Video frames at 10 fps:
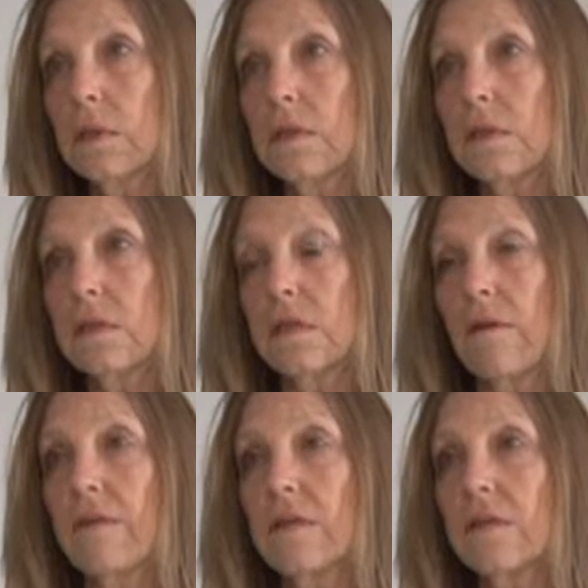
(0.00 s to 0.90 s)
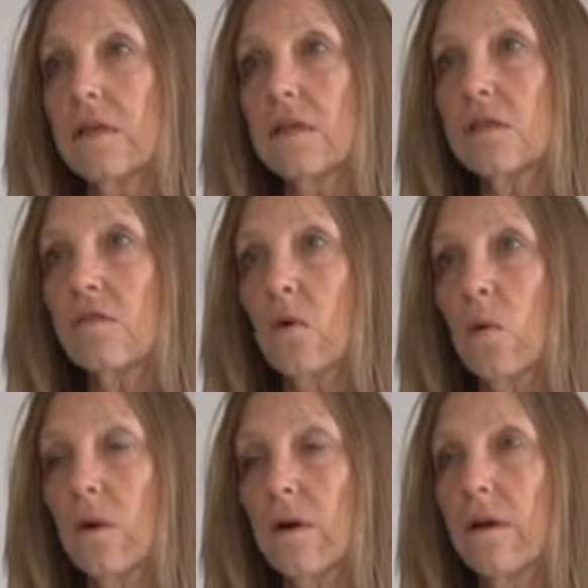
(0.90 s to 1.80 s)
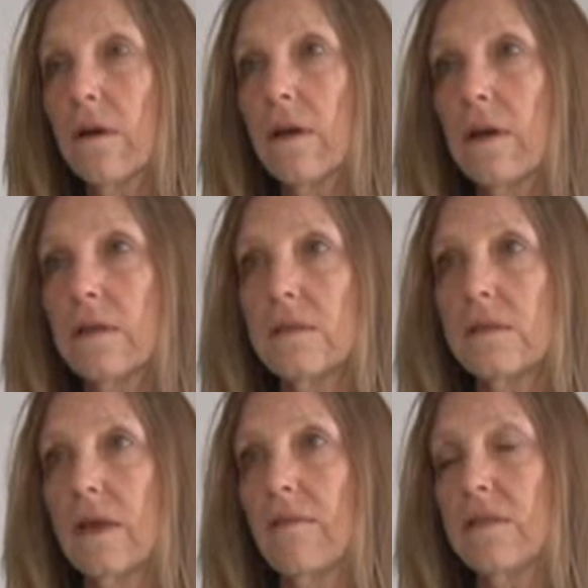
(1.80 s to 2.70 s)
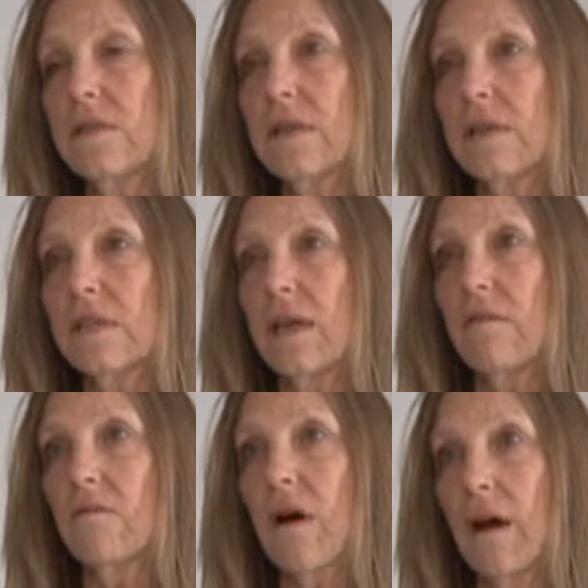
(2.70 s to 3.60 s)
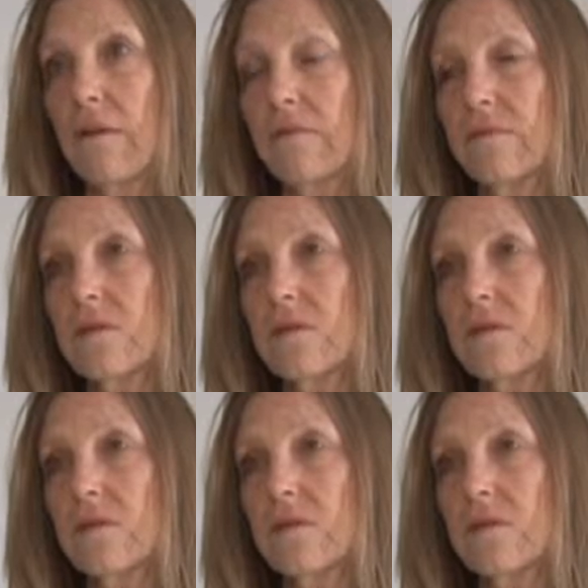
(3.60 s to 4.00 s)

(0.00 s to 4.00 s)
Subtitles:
It's 764-7685.